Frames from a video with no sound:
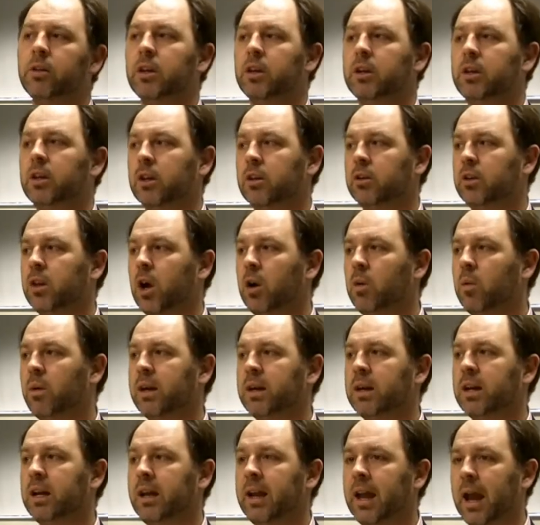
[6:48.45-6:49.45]
that, you know, no
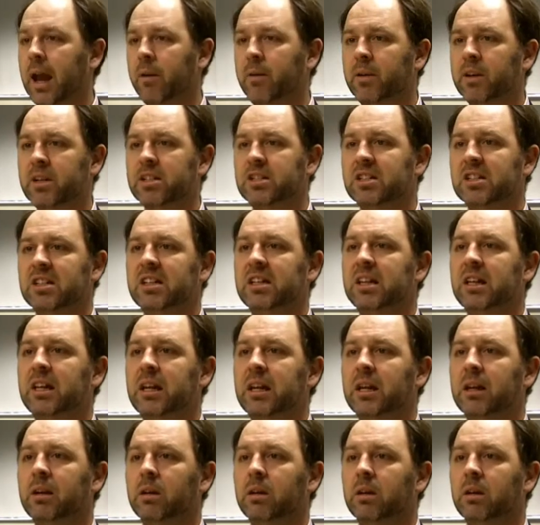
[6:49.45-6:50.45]
one can
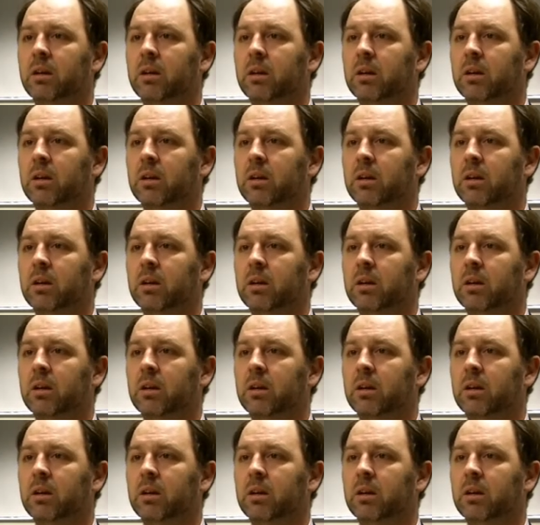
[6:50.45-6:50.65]
guarantee